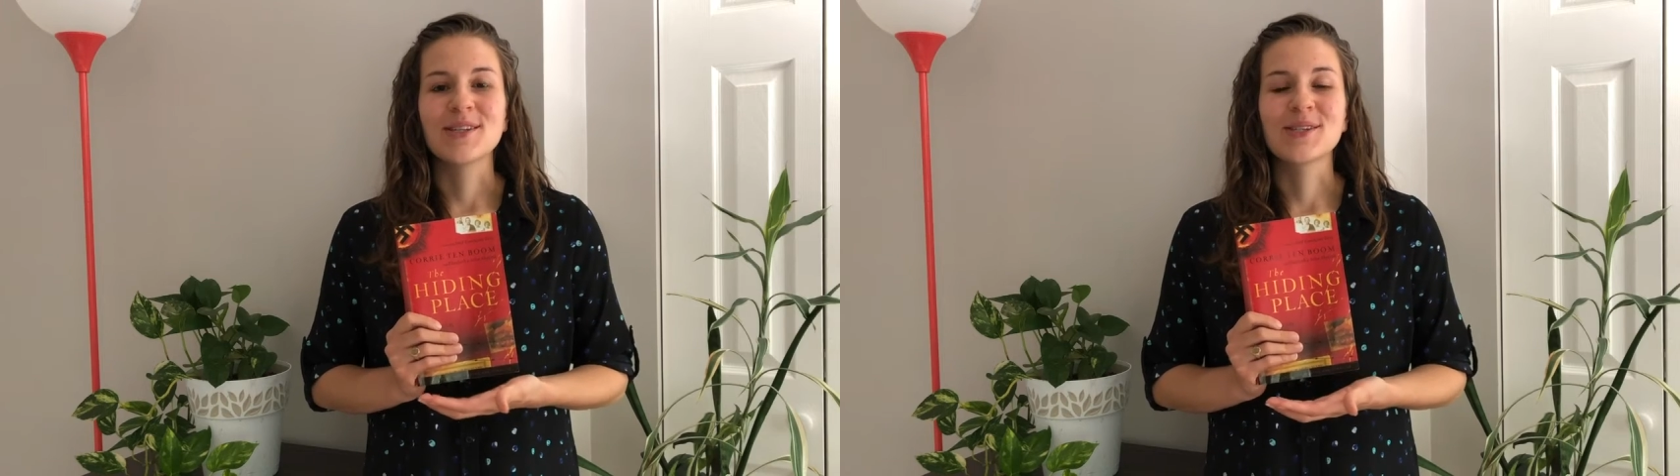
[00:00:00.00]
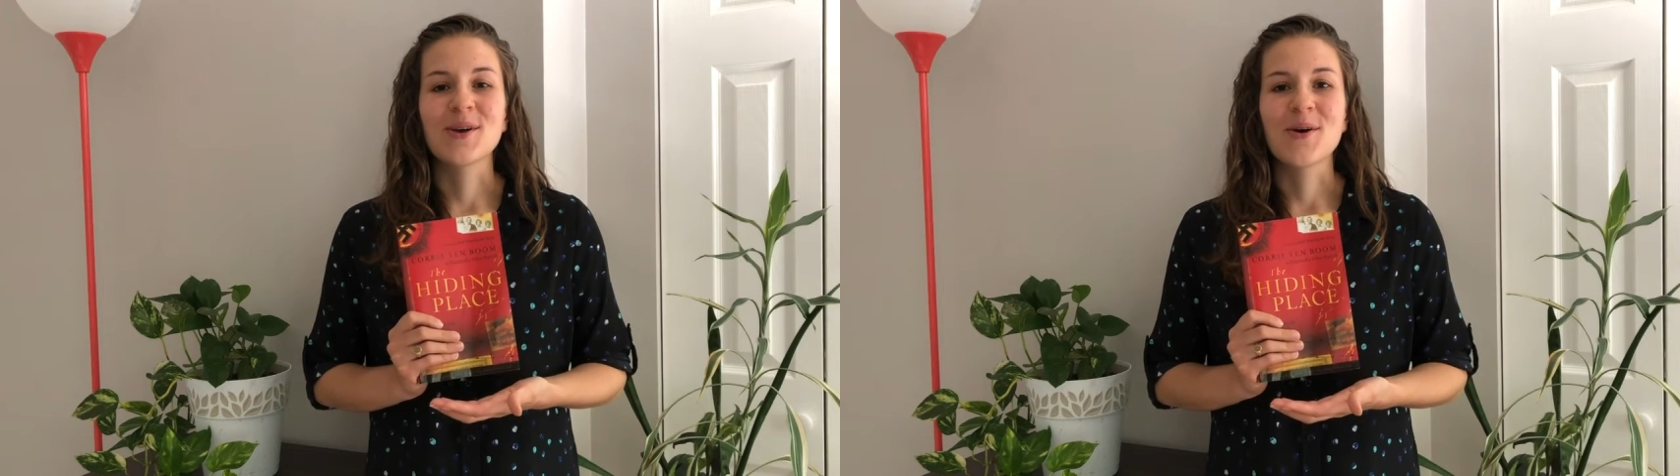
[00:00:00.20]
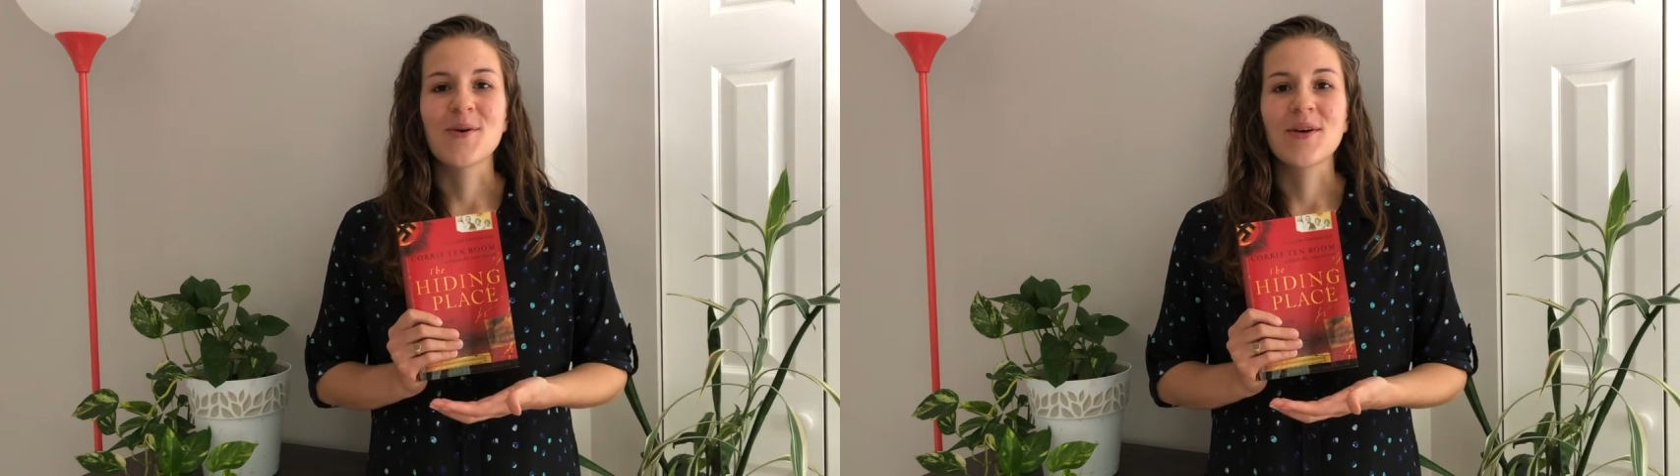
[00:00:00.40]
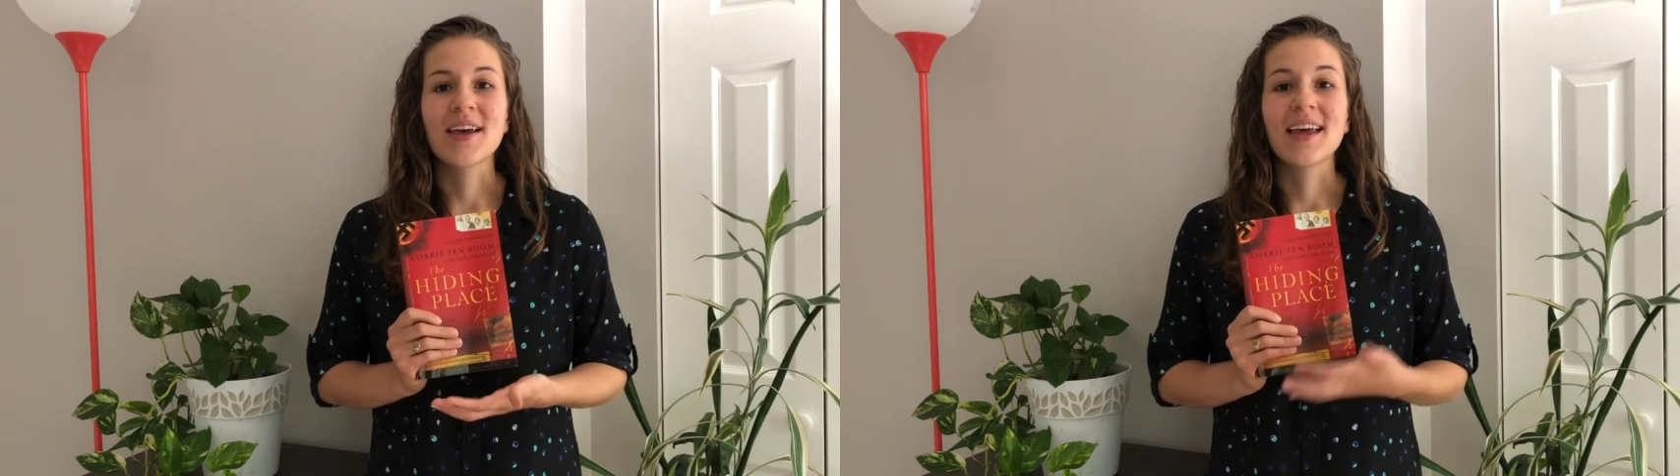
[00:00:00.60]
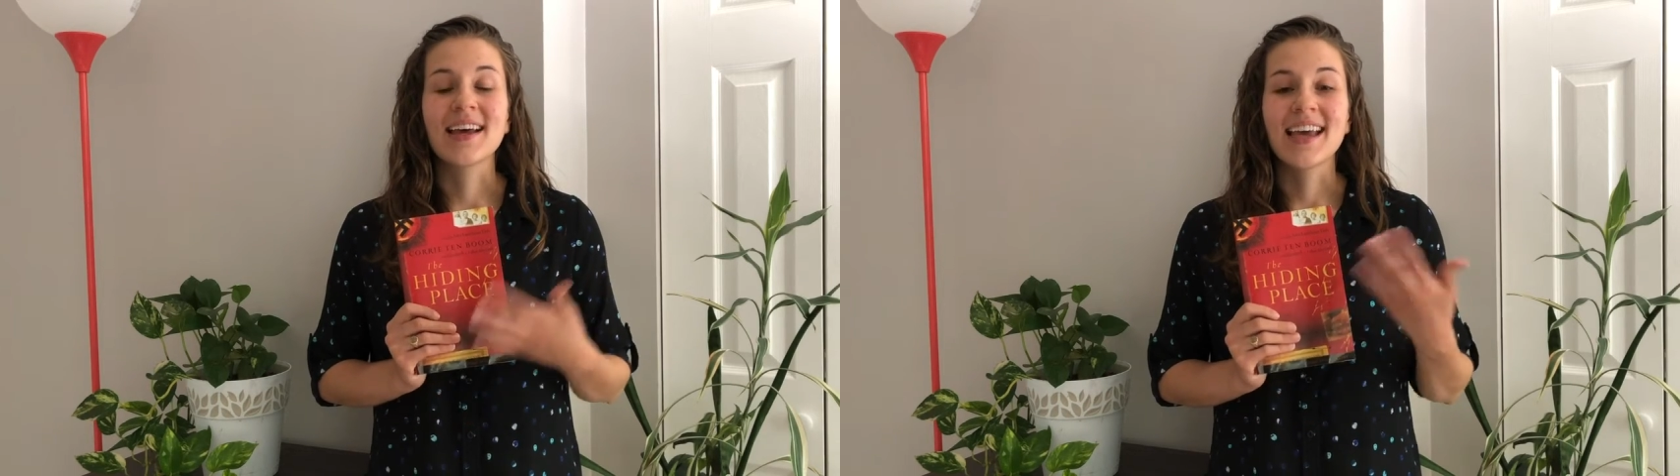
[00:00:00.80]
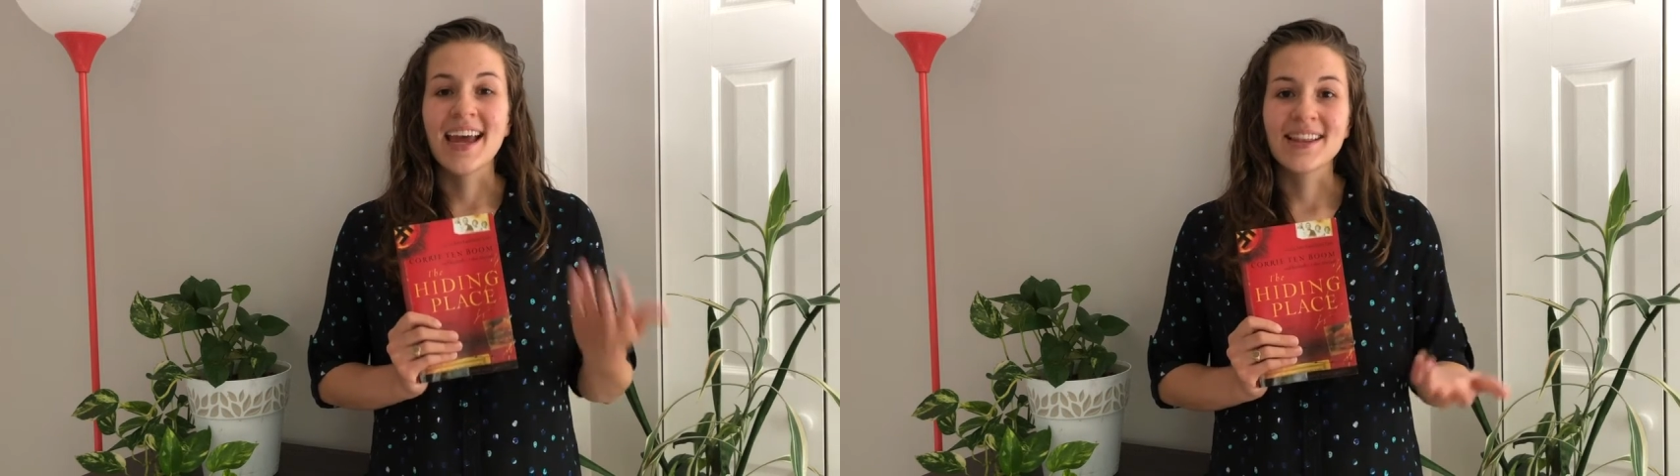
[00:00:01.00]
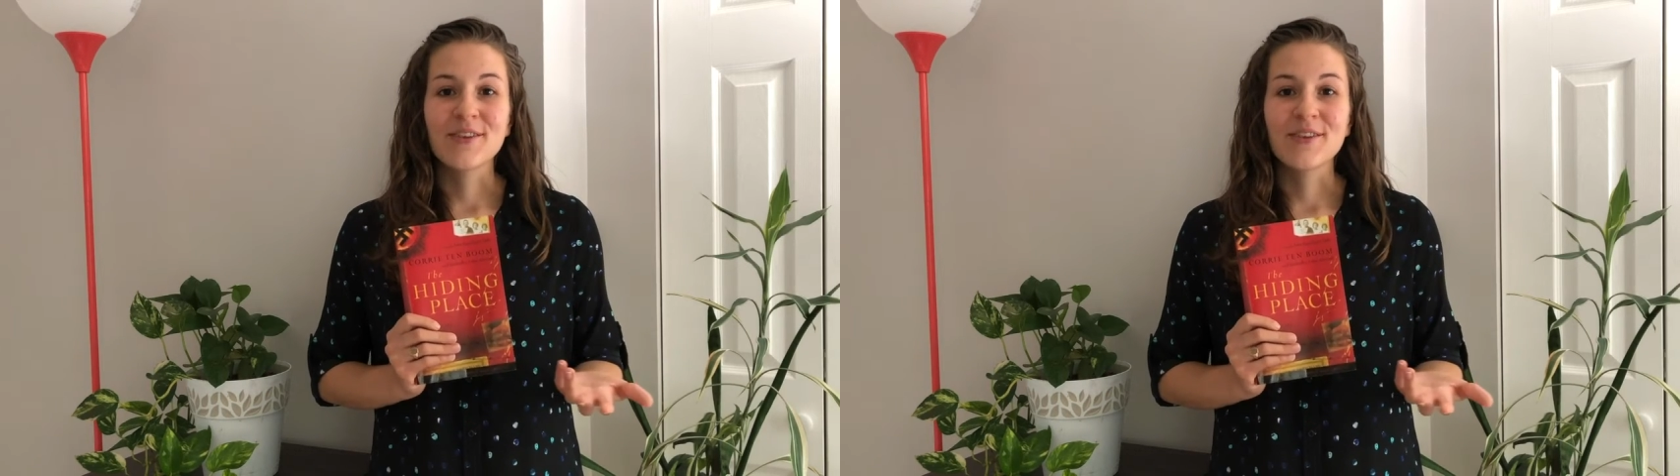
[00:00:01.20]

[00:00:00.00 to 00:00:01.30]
so again,